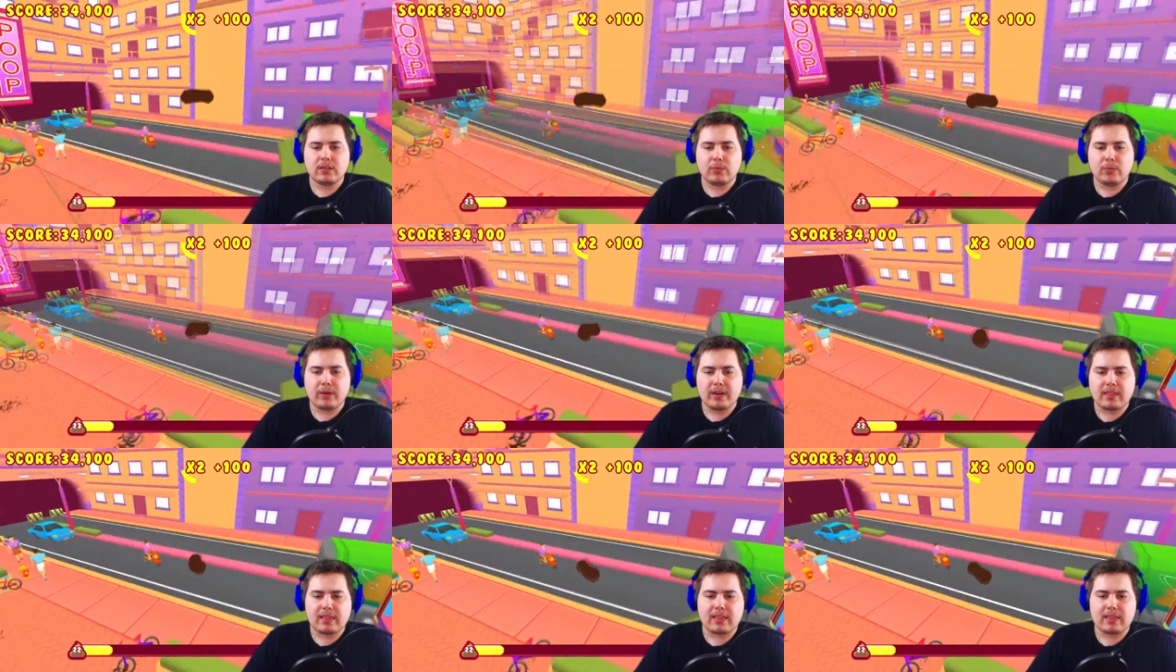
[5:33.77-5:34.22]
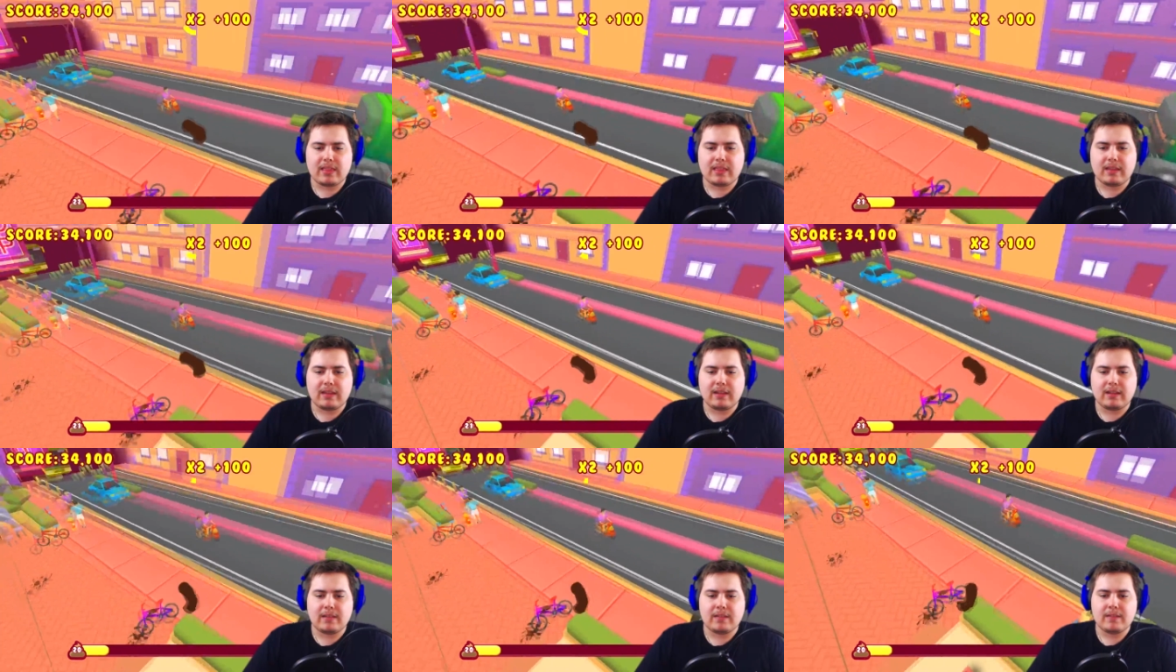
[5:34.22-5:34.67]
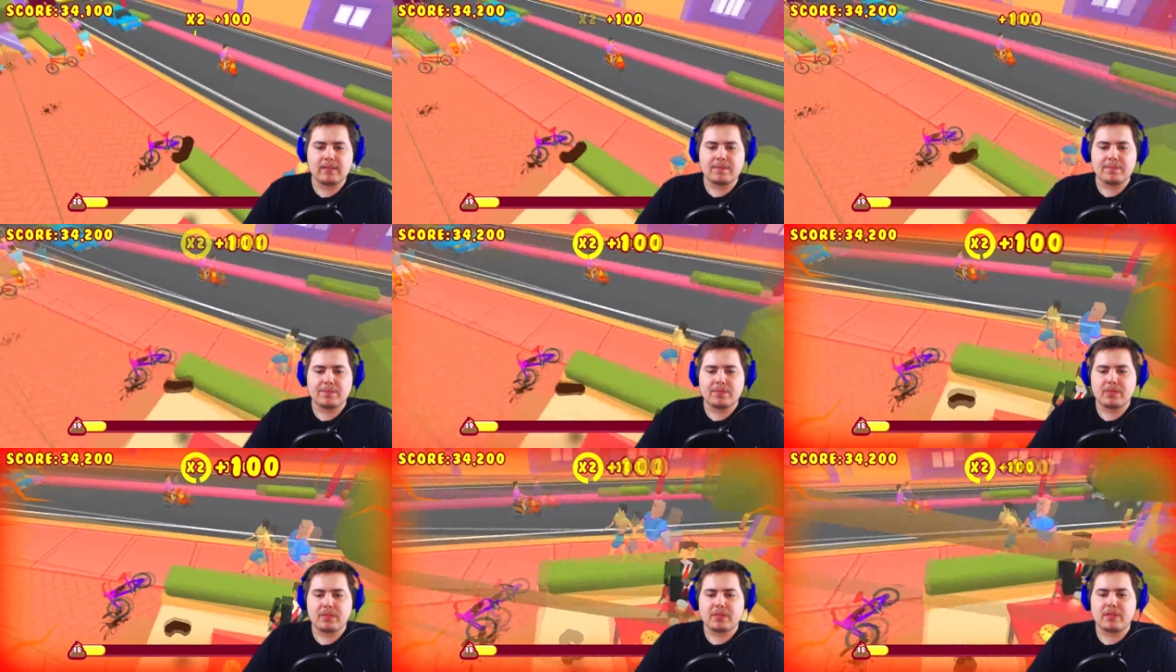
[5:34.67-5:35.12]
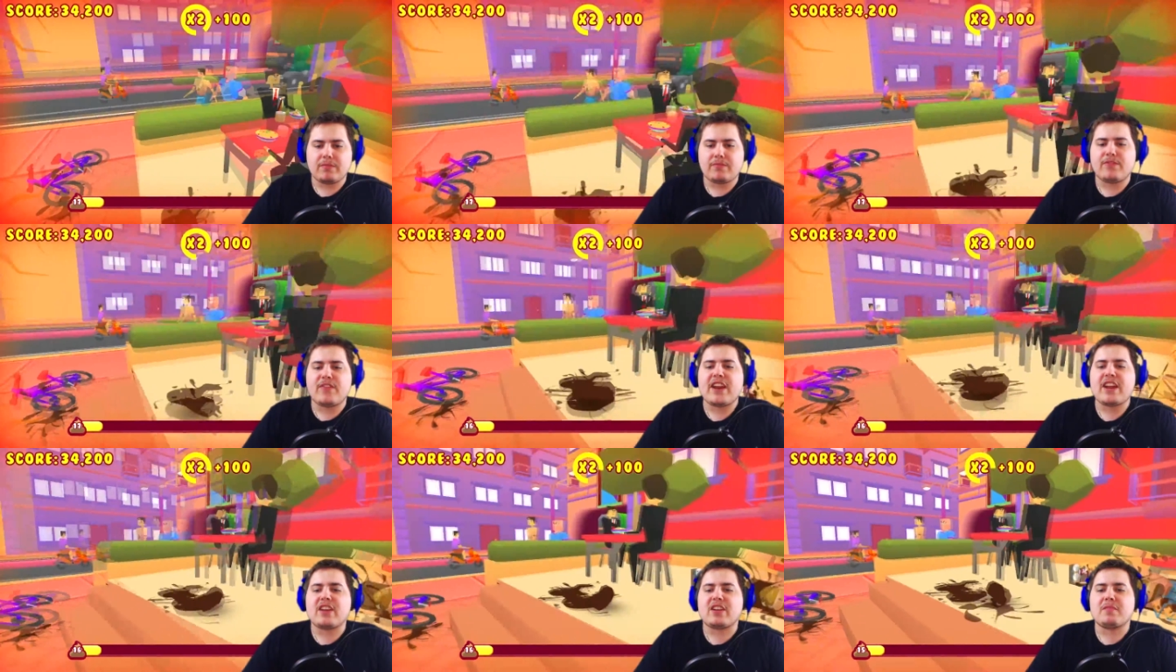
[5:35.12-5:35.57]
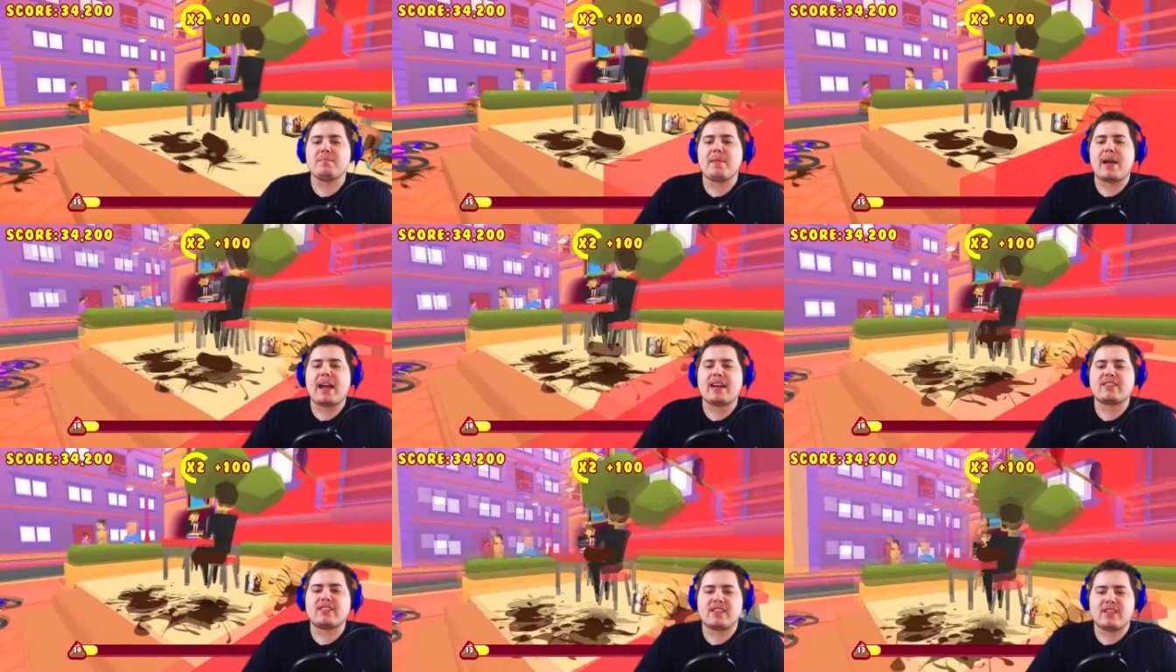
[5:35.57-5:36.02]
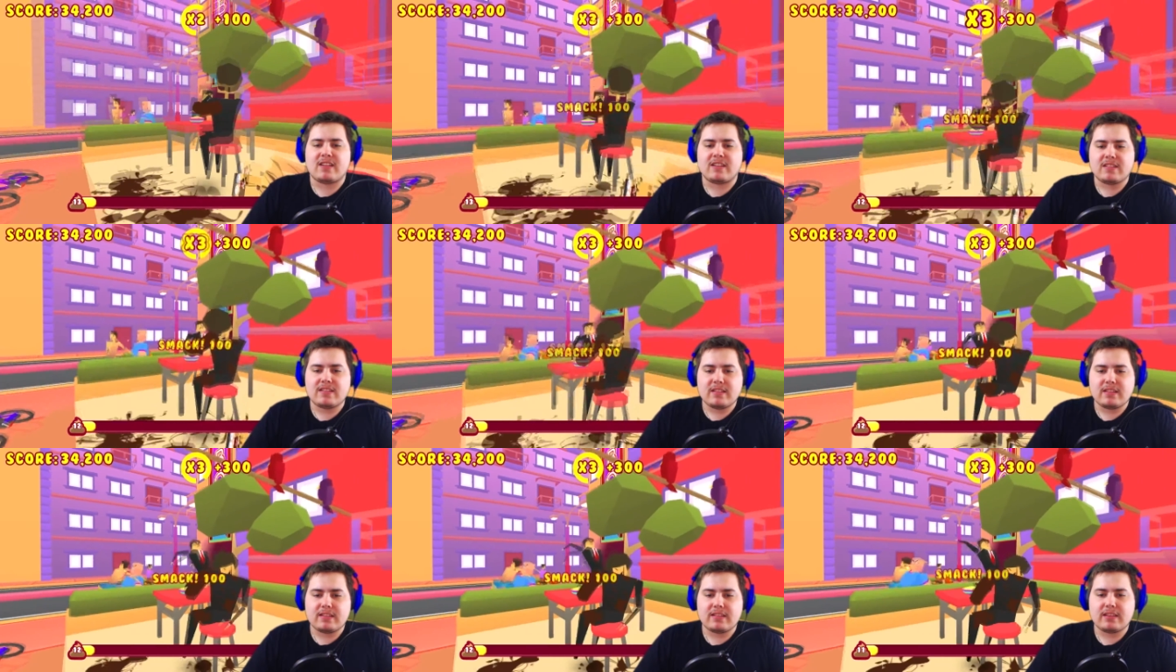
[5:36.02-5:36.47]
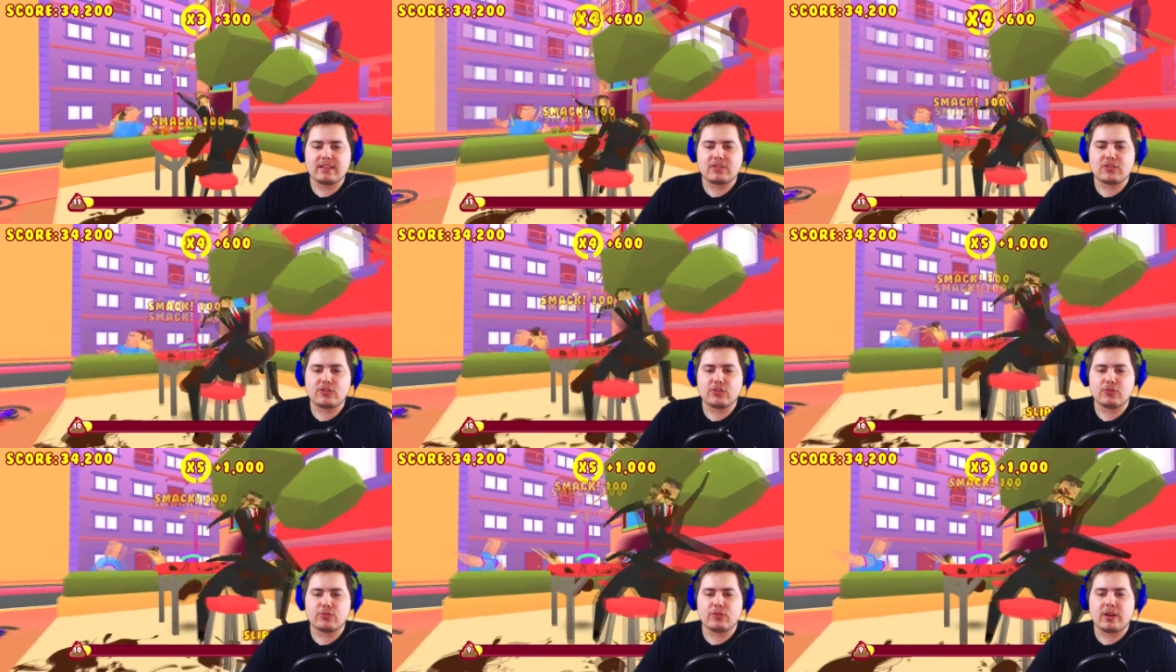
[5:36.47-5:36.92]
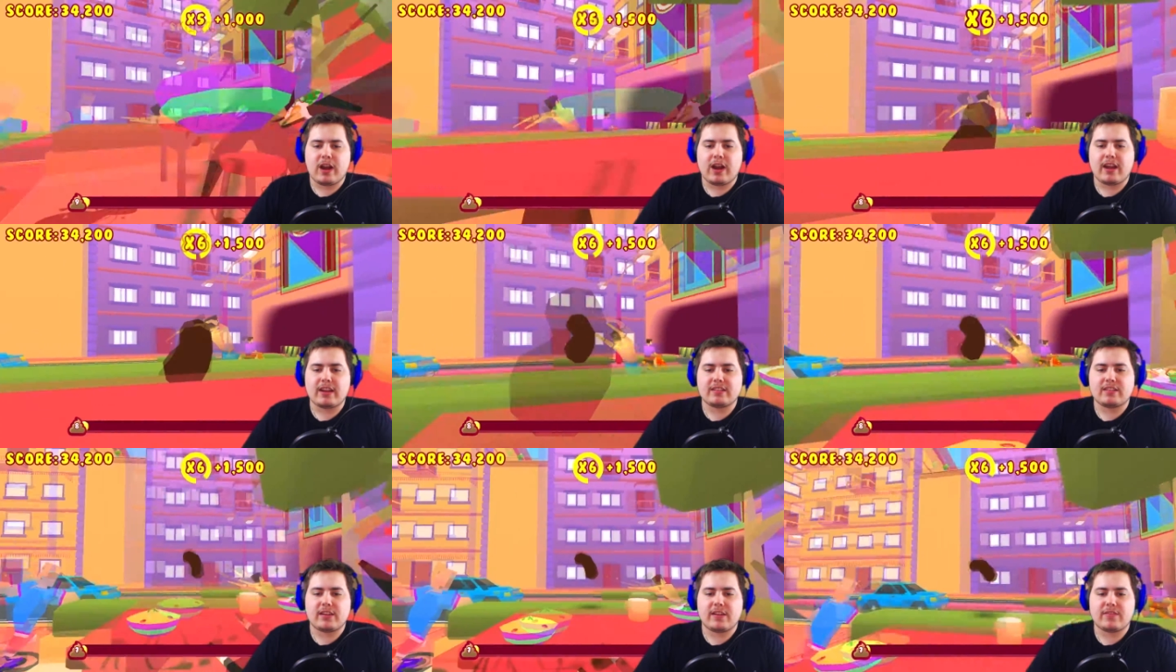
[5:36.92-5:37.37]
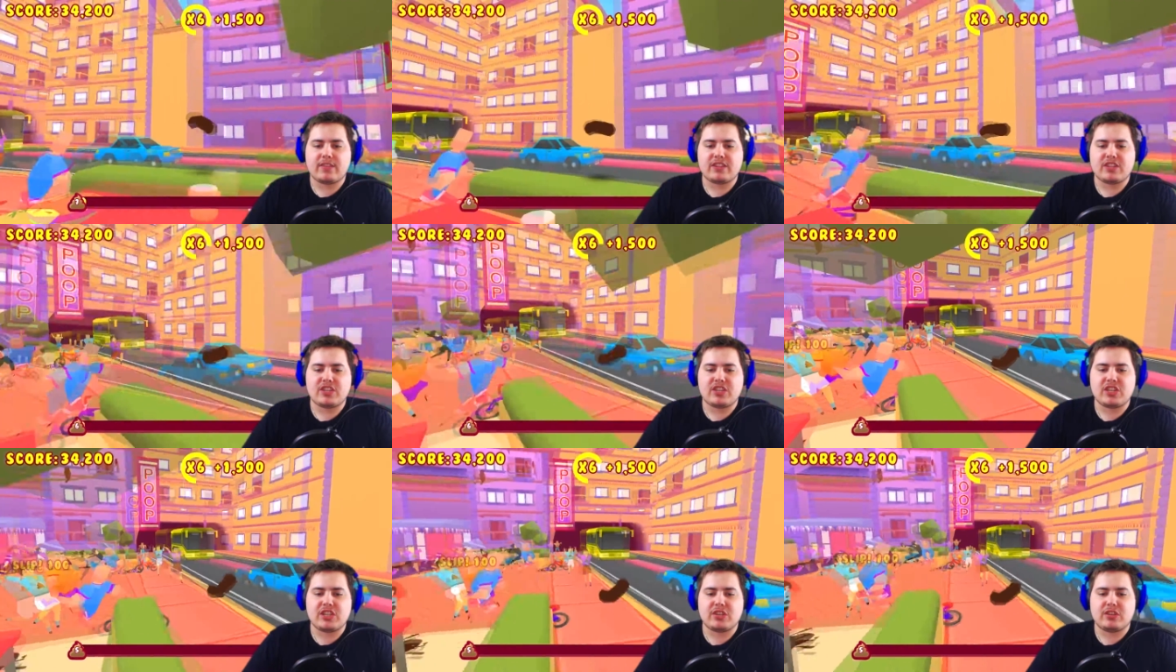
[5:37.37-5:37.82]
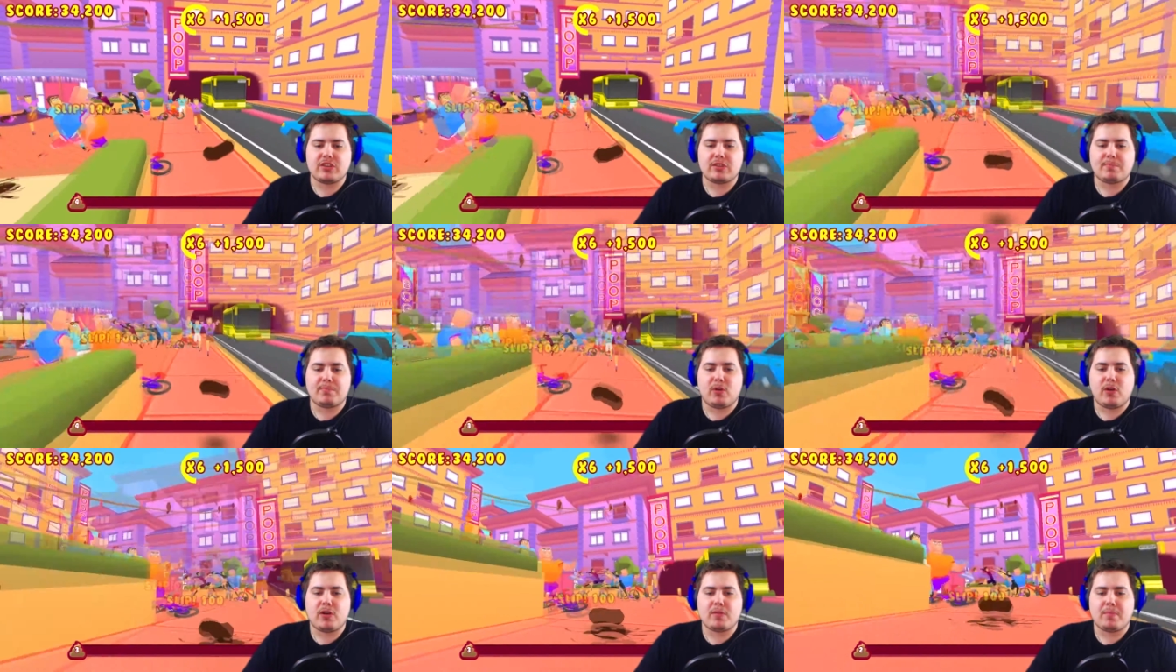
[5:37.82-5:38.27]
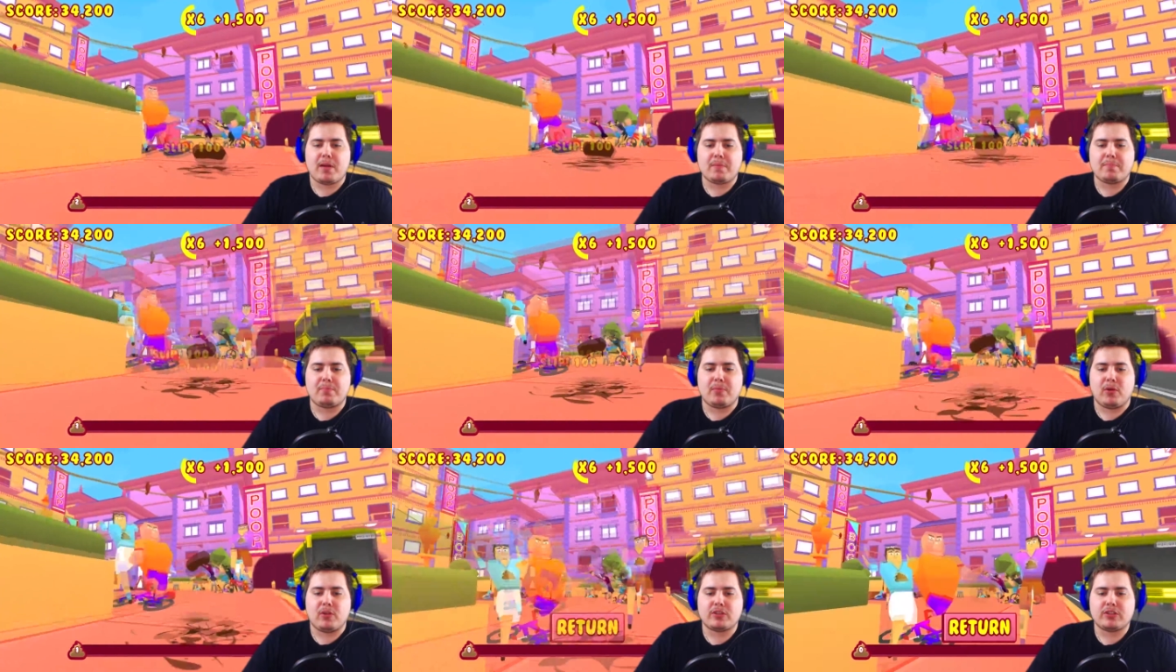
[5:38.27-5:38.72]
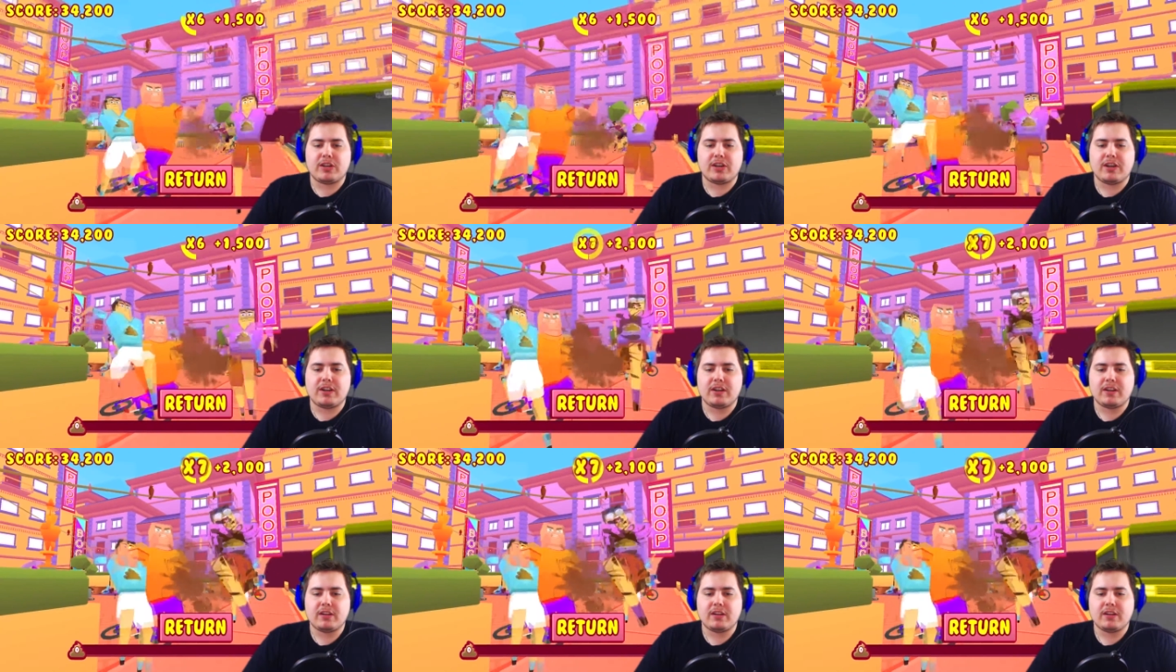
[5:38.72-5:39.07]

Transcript: with the the fecal matter that you guys have instilled upon my body.